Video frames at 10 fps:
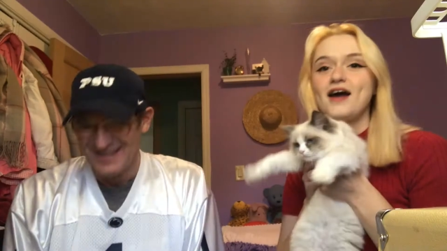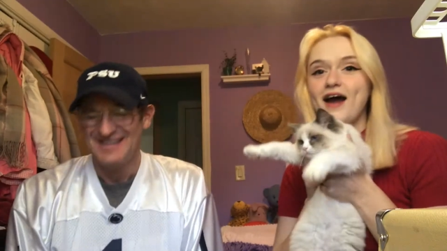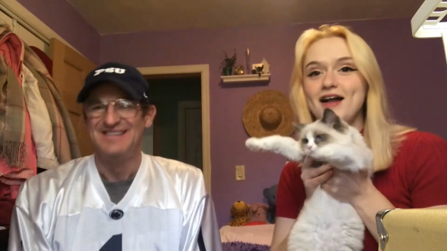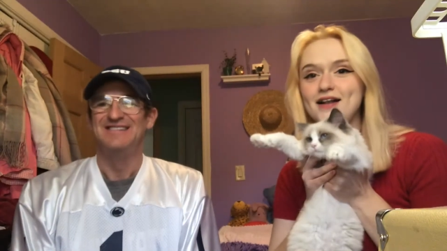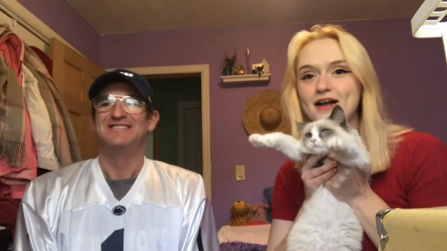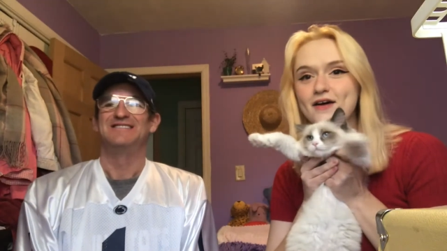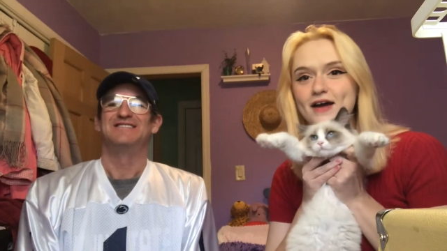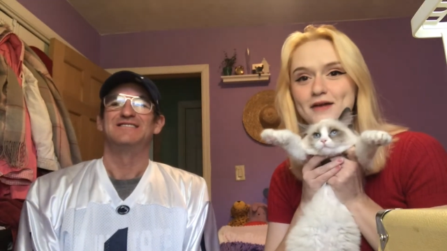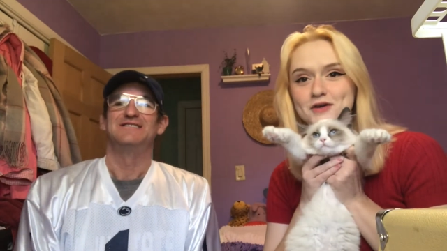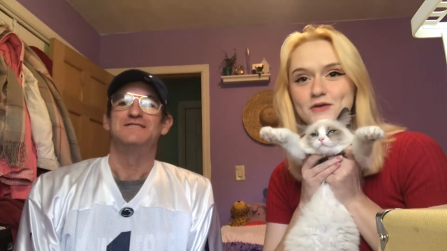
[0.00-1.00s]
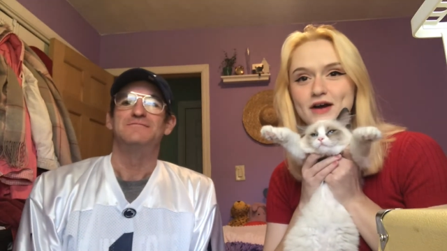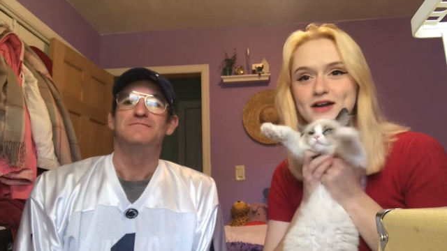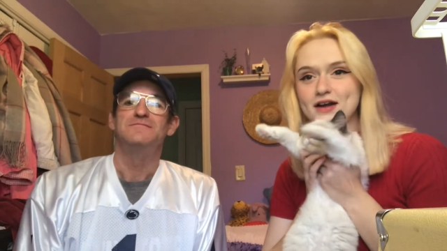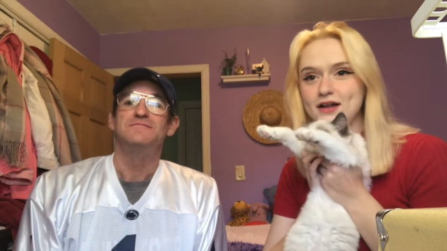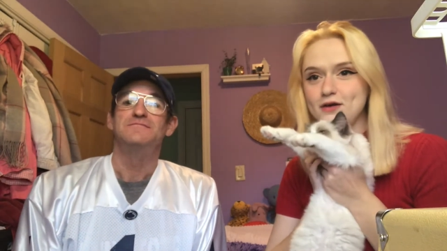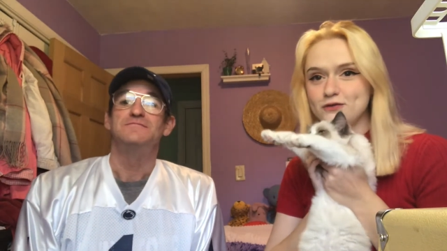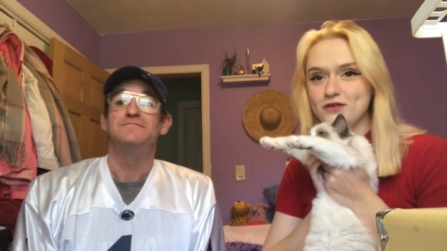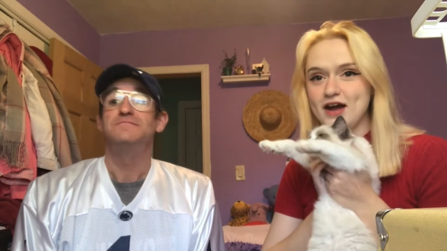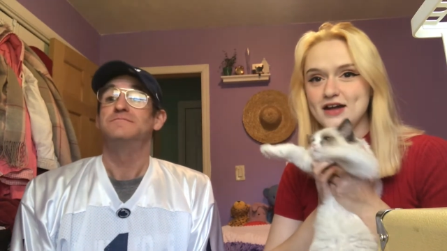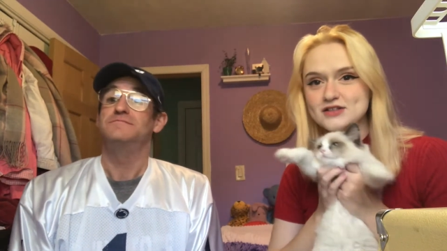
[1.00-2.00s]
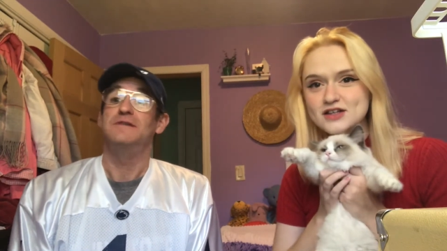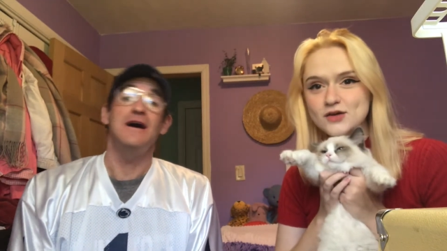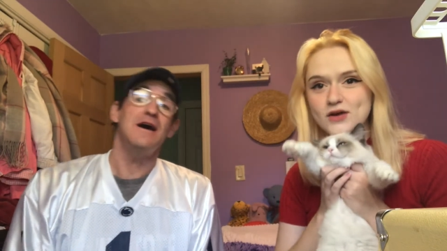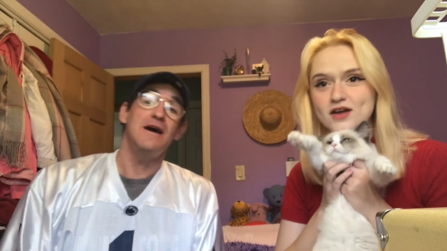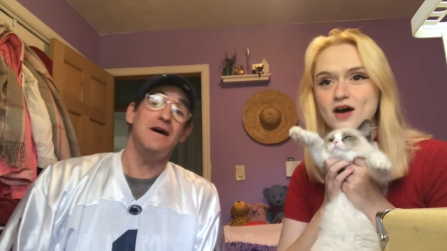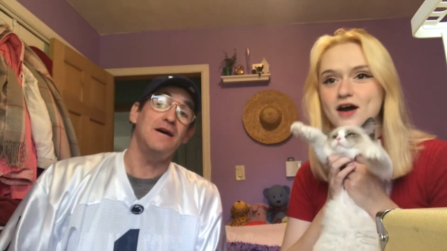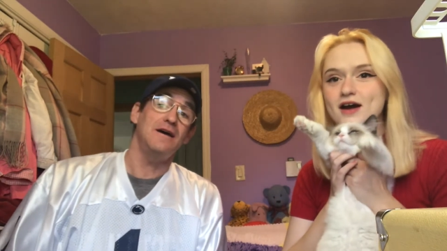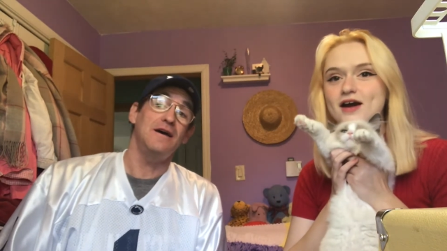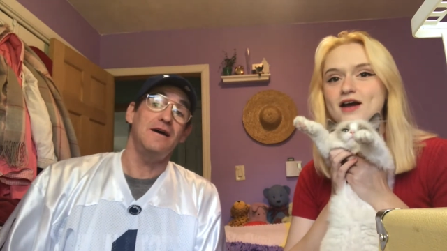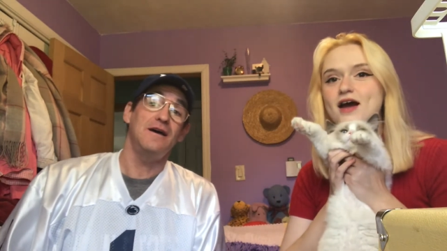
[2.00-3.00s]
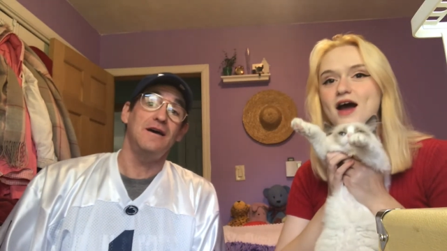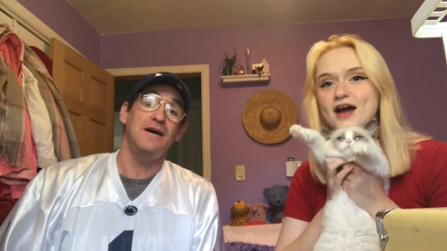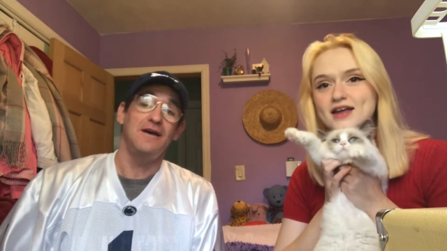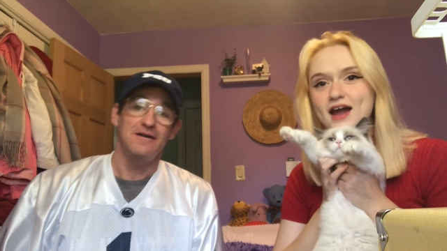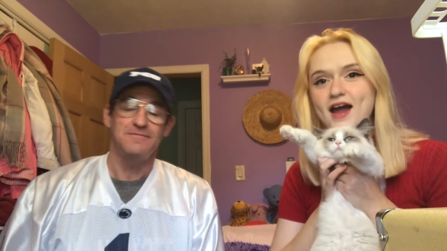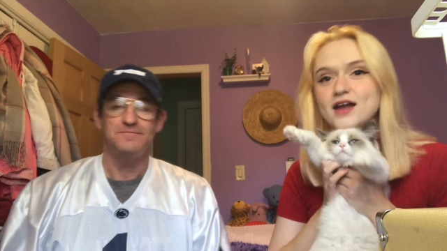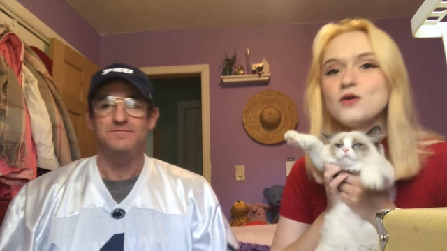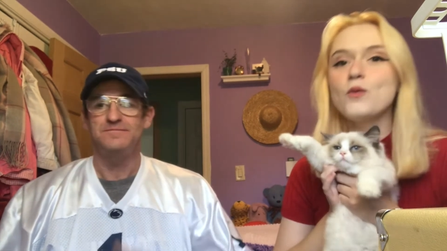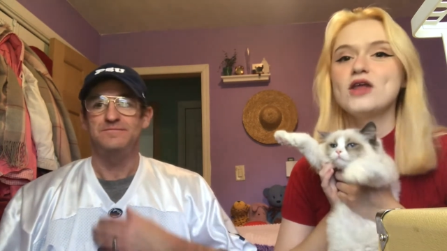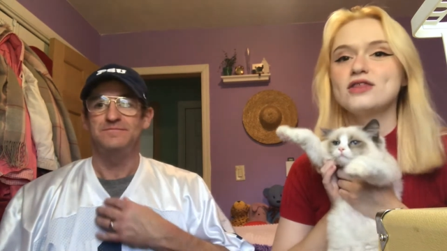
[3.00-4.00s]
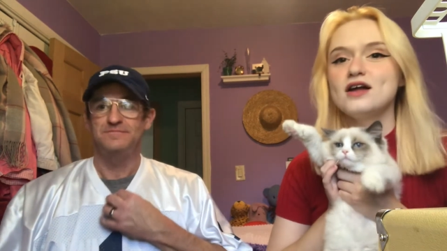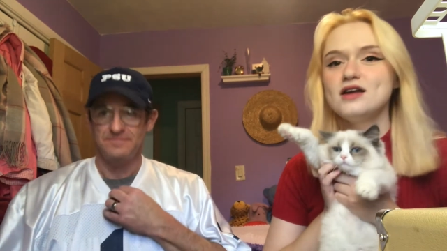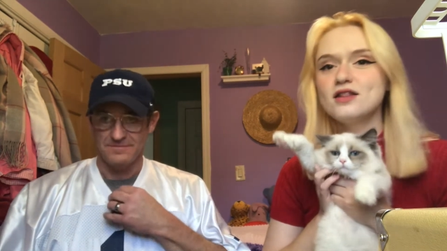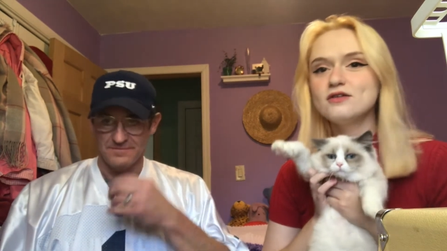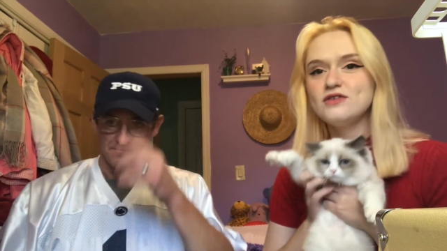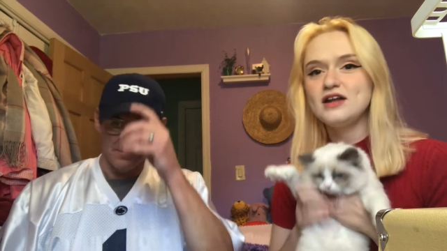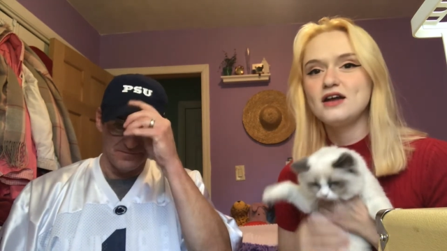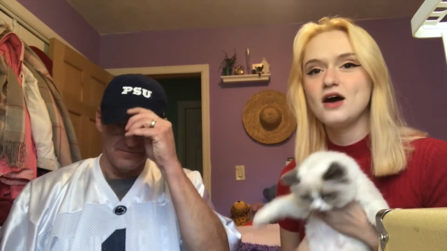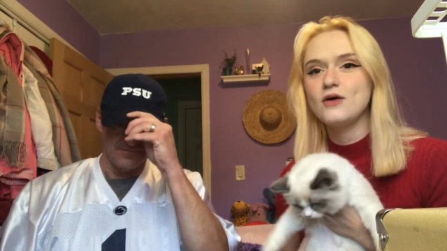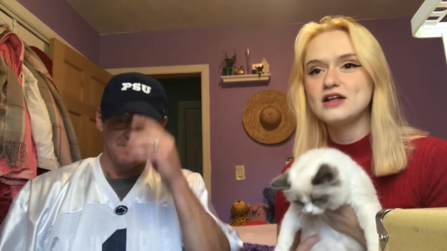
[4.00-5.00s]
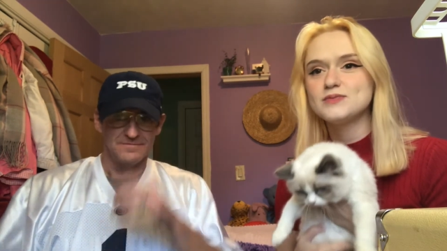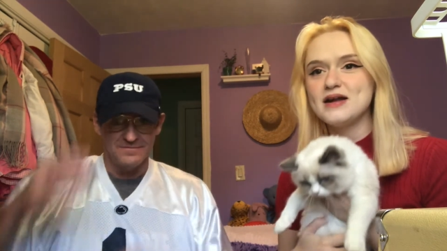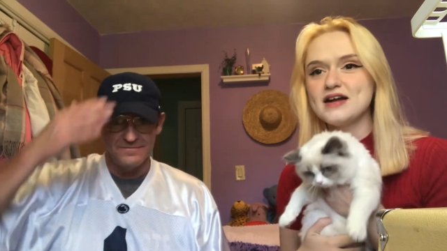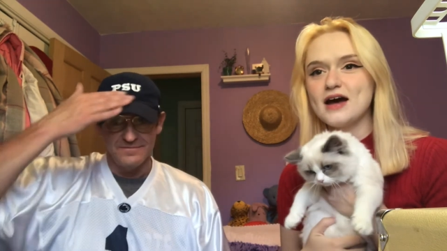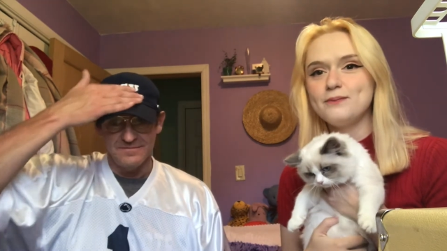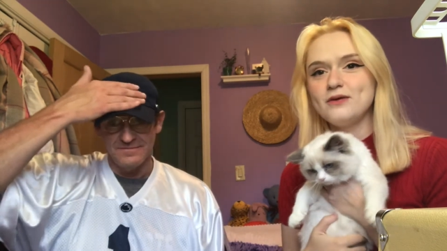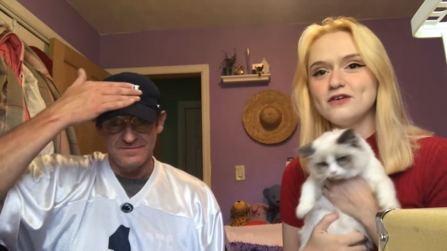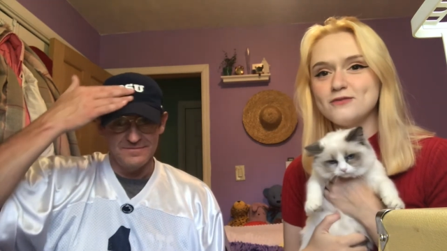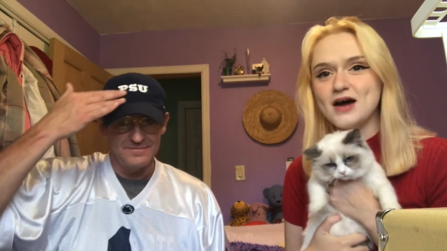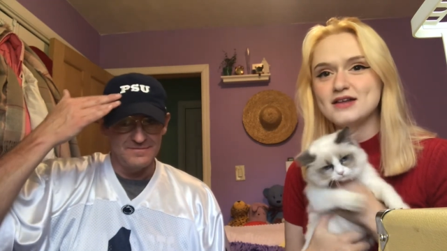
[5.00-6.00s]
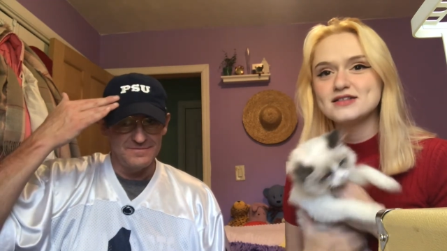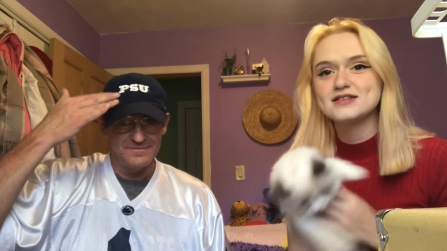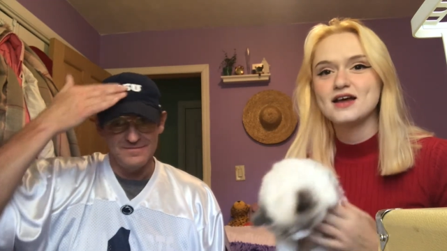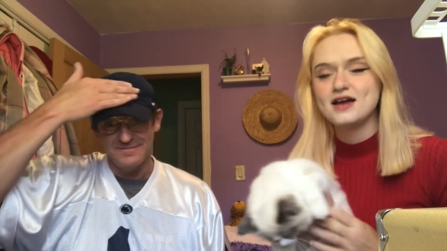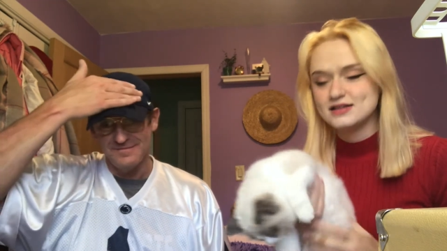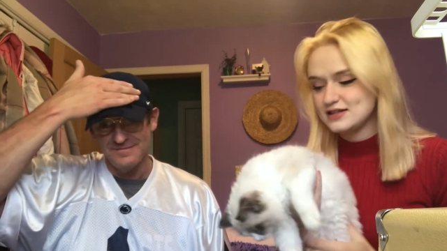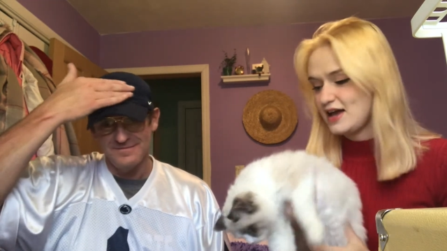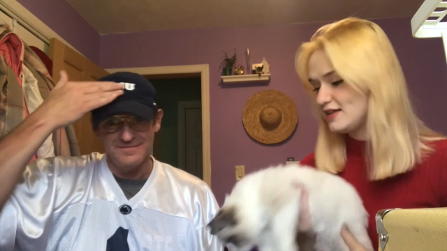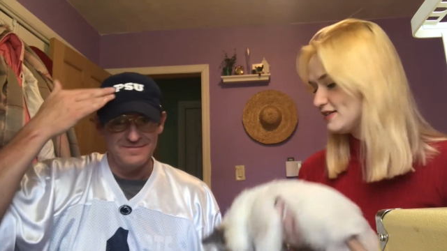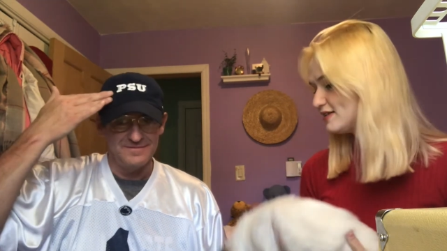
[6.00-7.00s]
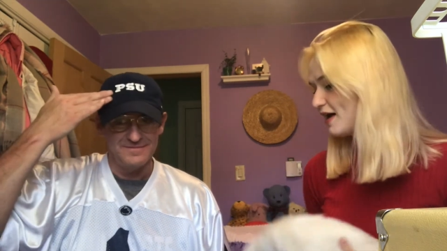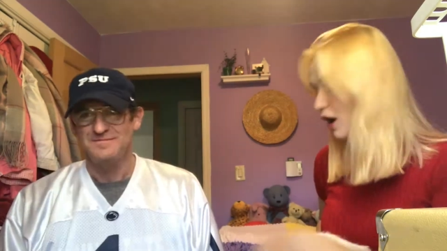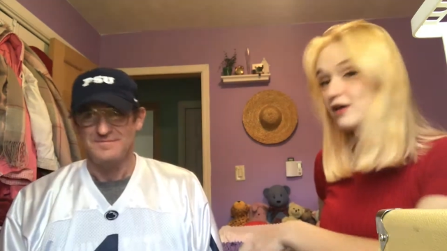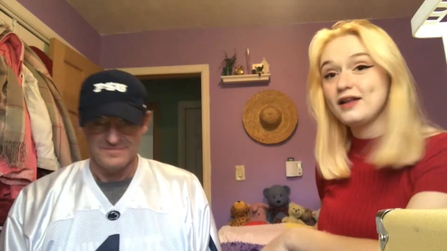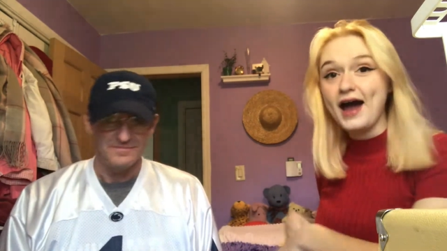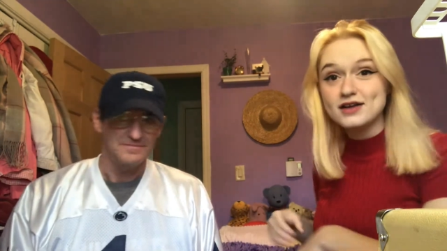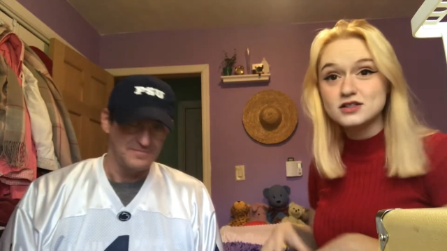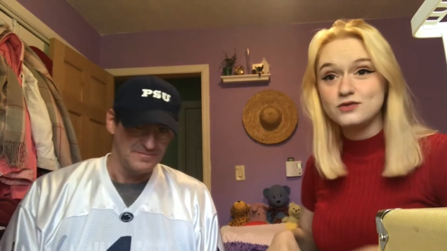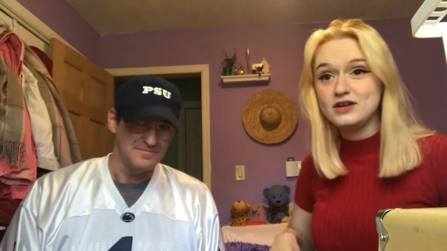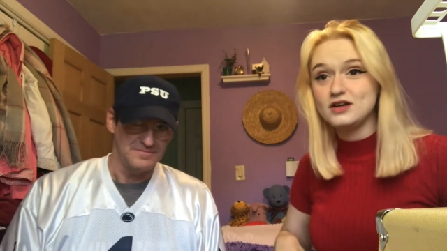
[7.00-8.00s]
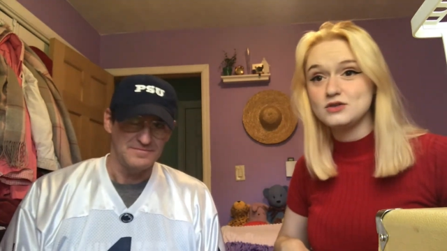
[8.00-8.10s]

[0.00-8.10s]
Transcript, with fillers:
Speaker 1: Hello everyone, hello friends. Here hey. we are again with another video. It's been a couple of months since our last video